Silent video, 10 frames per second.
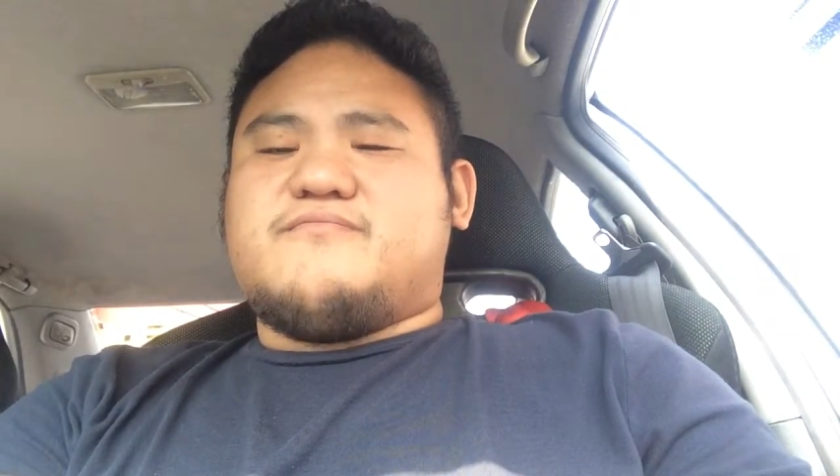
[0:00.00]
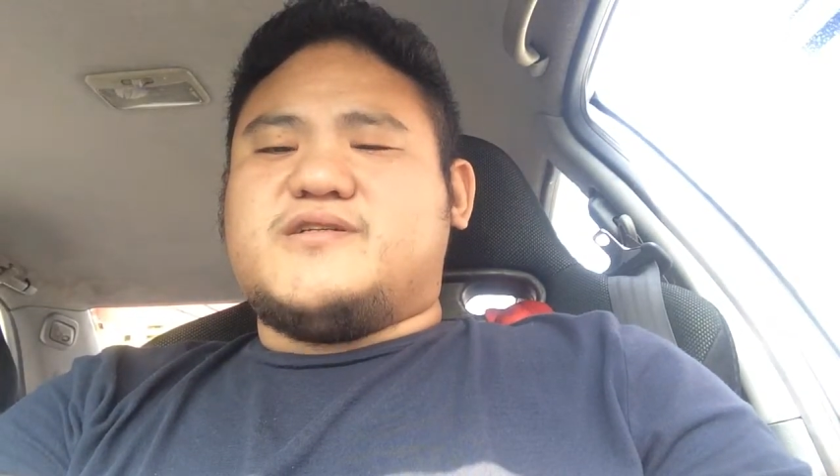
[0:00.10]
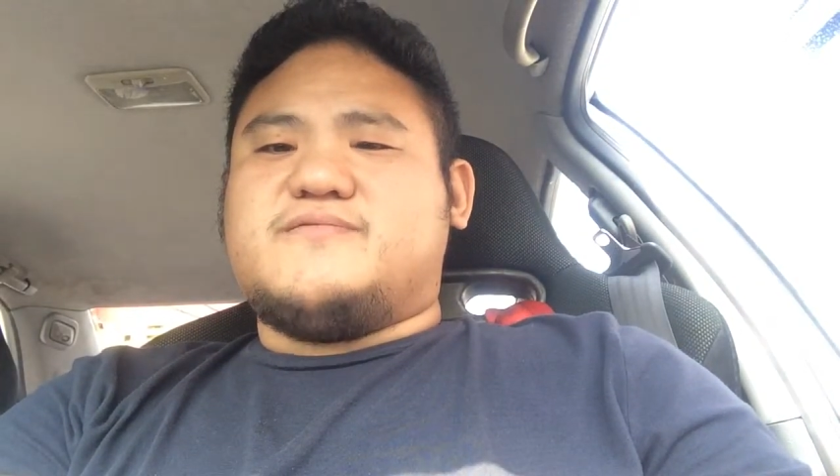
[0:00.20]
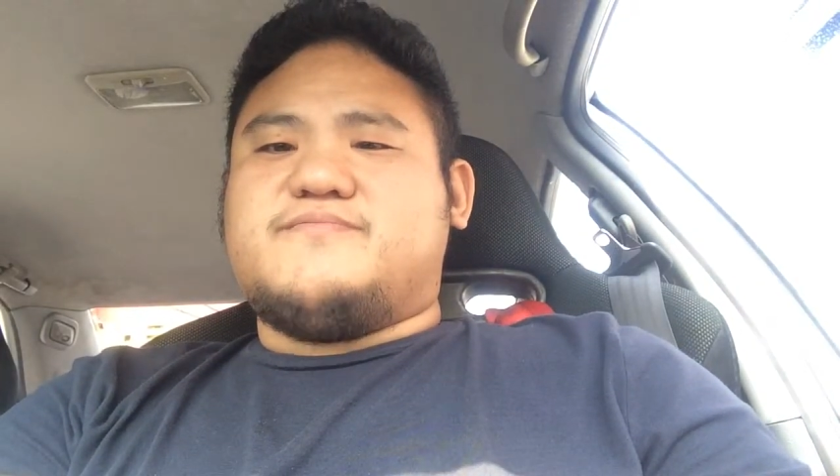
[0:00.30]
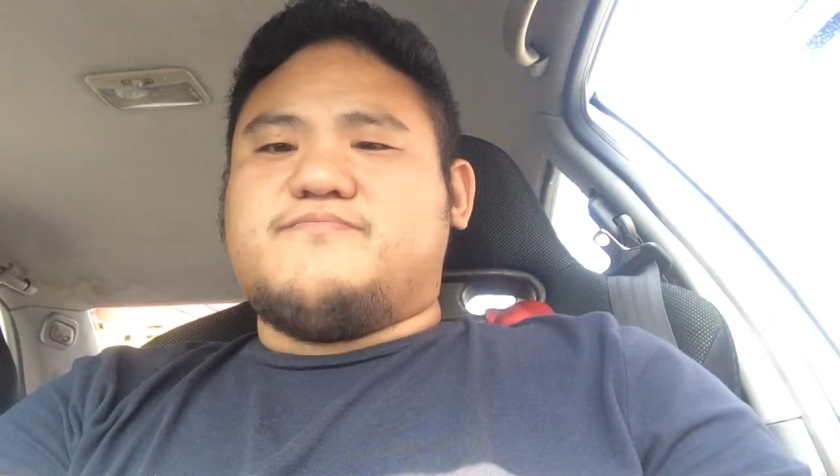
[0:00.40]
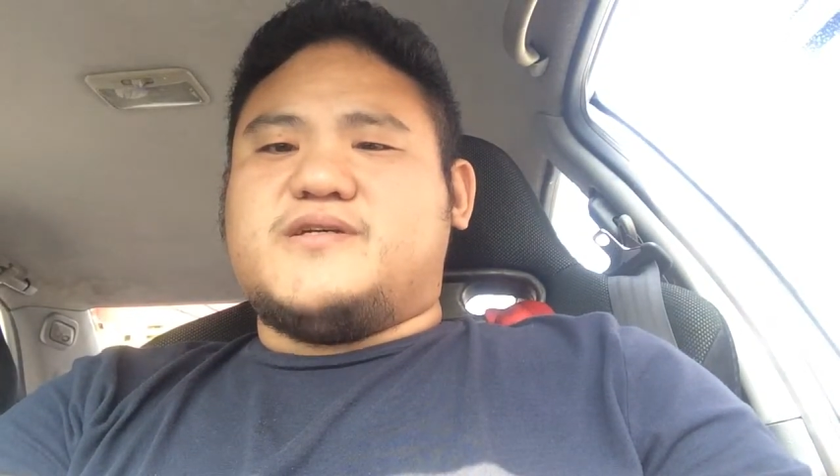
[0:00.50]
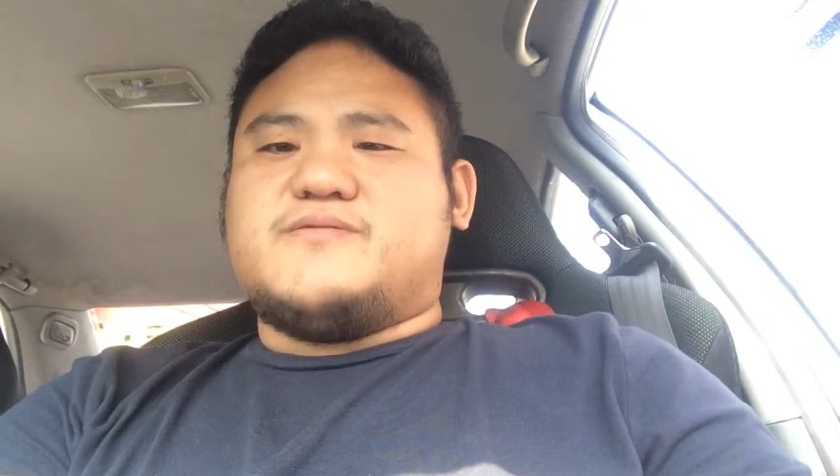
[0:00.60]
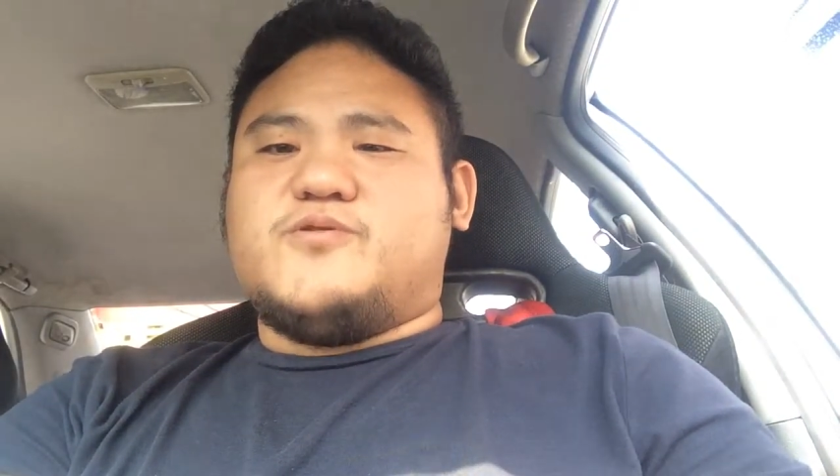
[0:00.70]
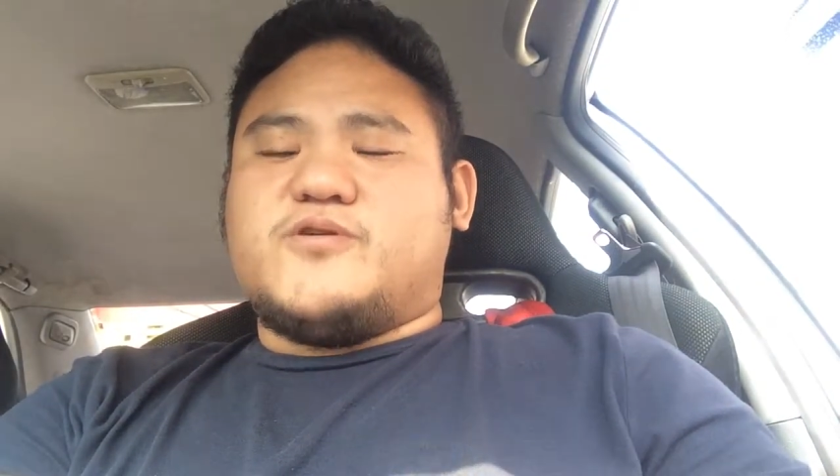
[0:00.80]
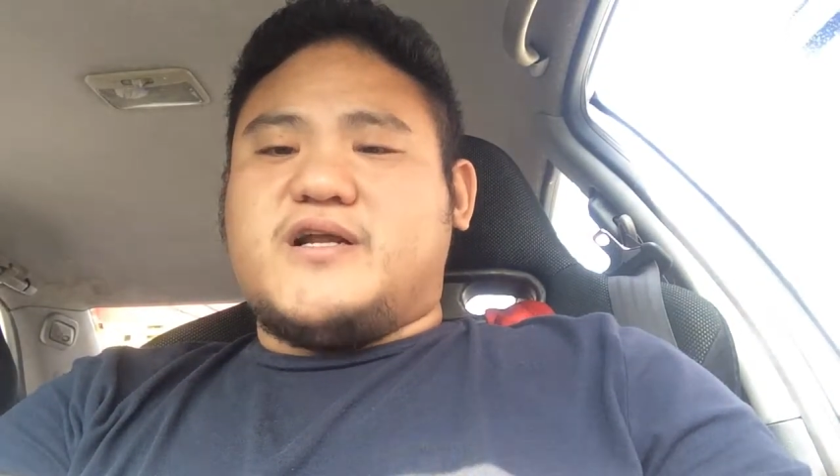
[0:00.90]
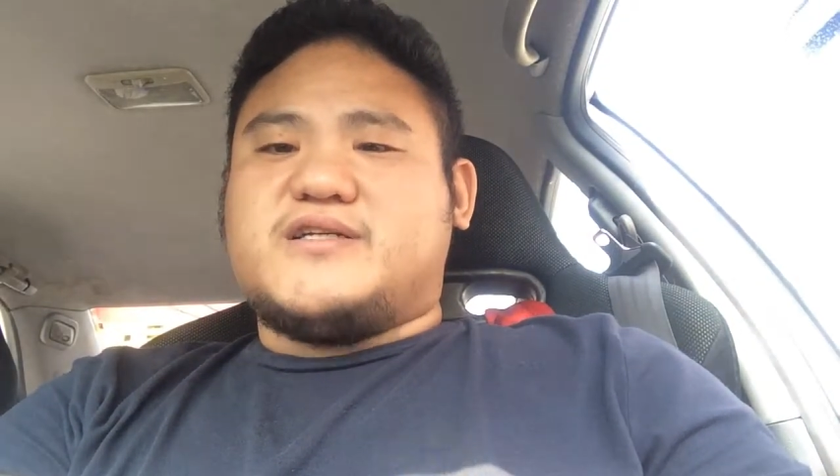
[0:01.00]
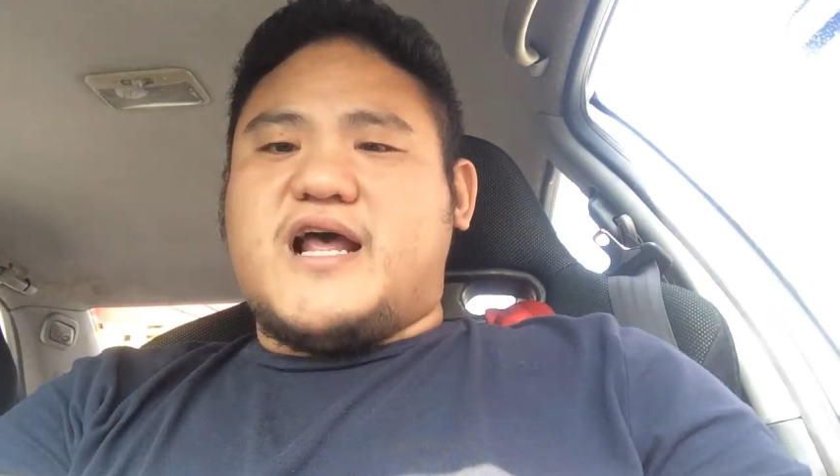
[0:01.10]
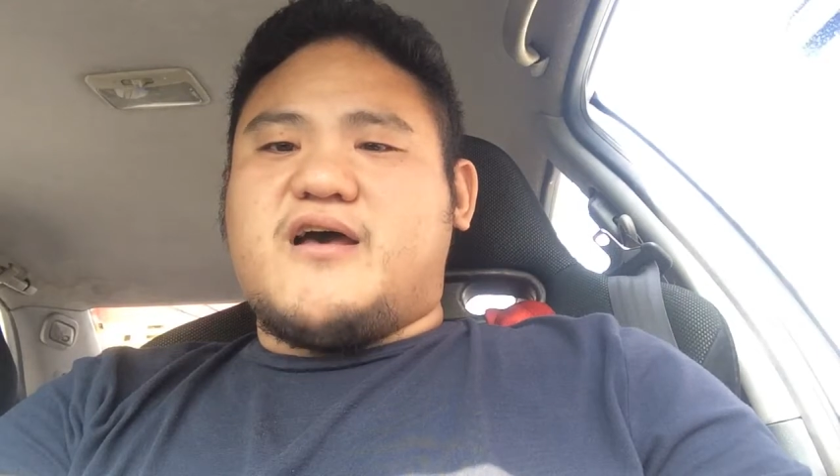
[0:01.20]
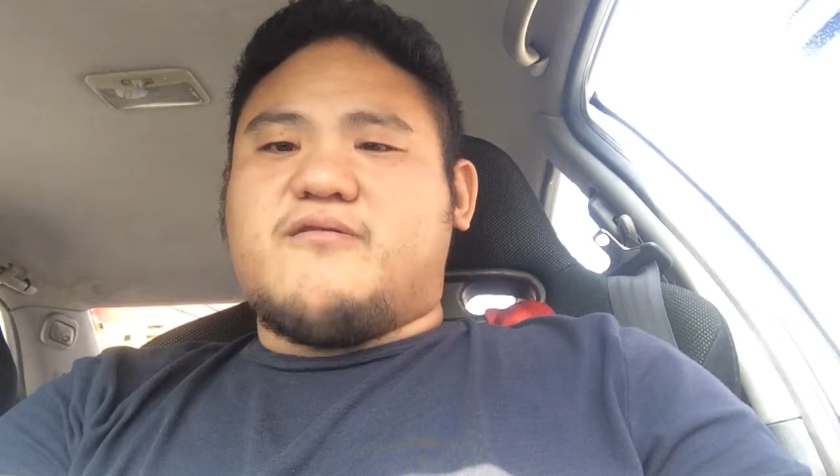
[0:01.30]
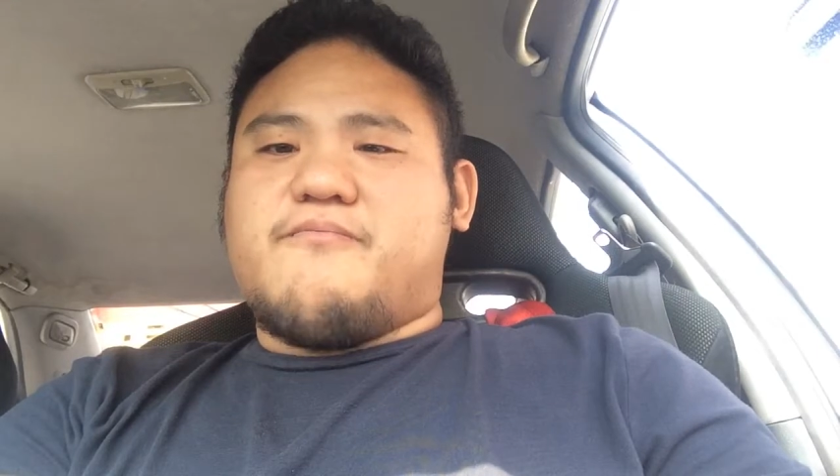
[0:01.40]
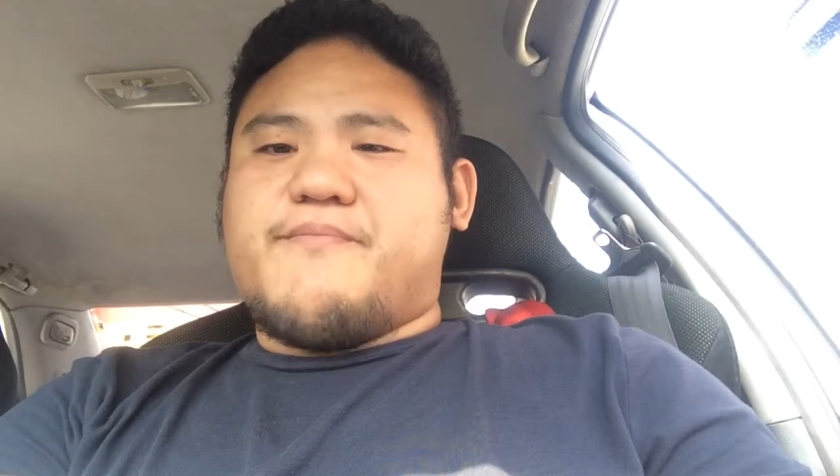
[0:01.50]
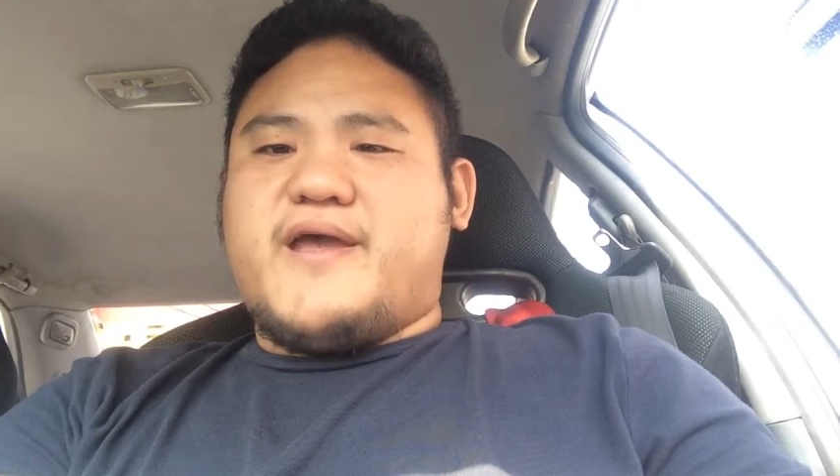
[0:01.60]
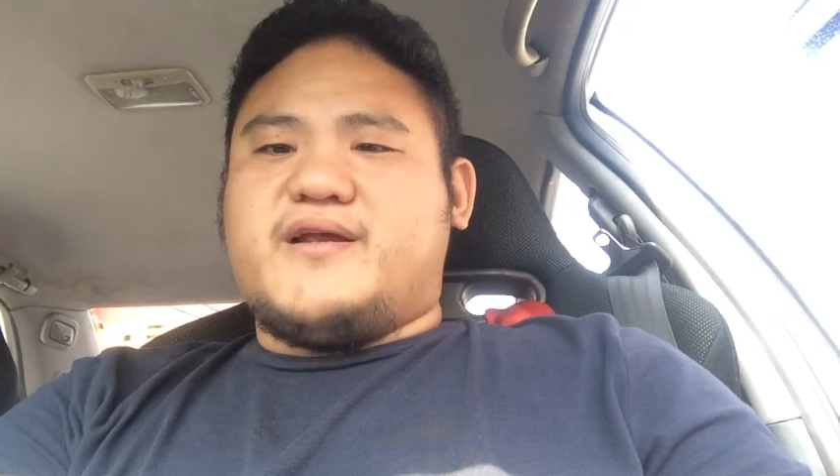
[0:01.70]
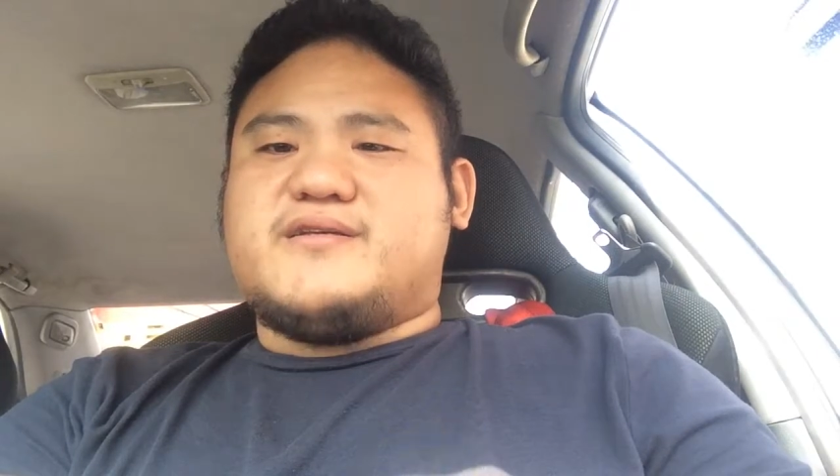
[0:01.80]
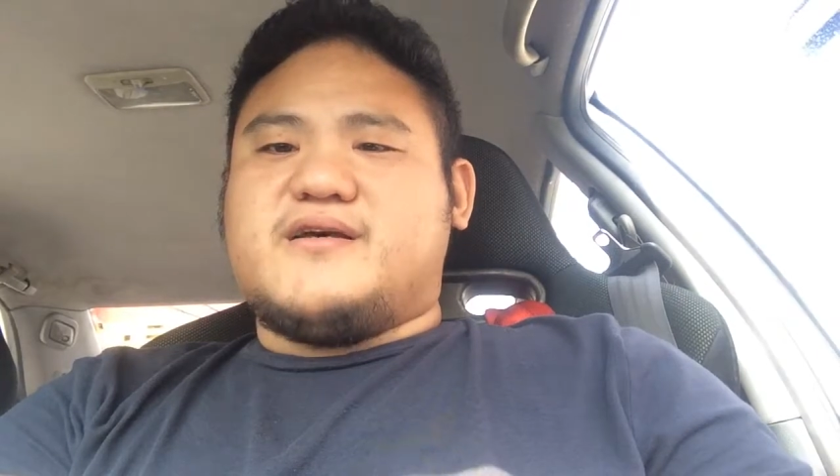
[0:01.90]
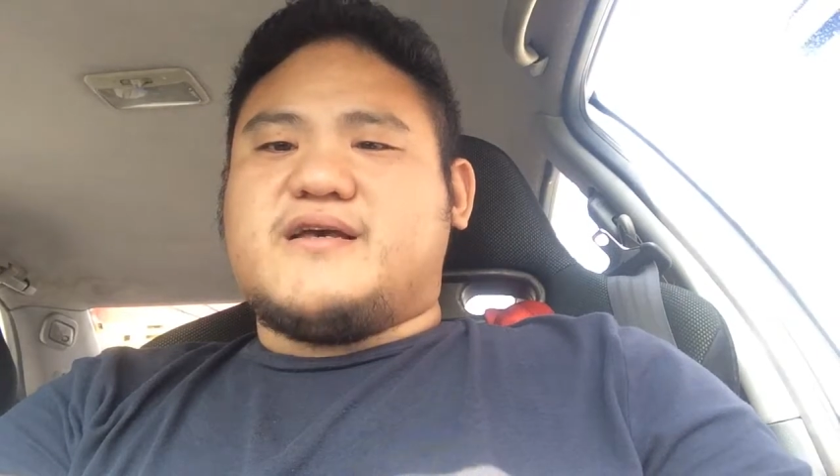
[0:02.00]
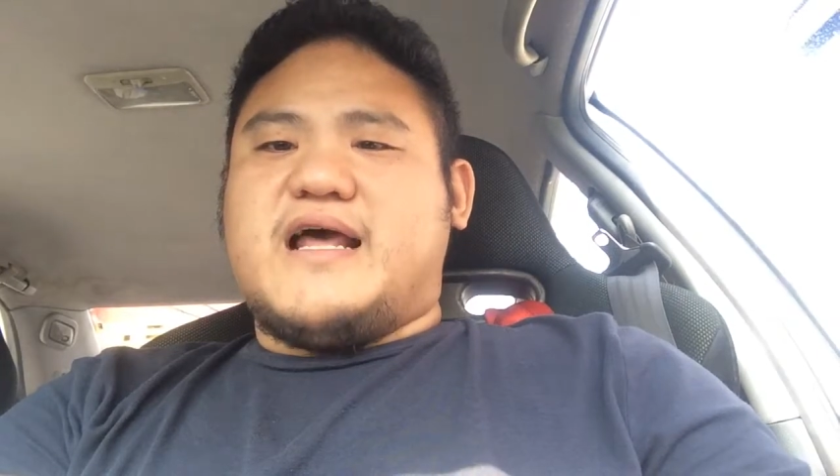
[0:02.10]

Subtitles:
Mas mura siya compared sa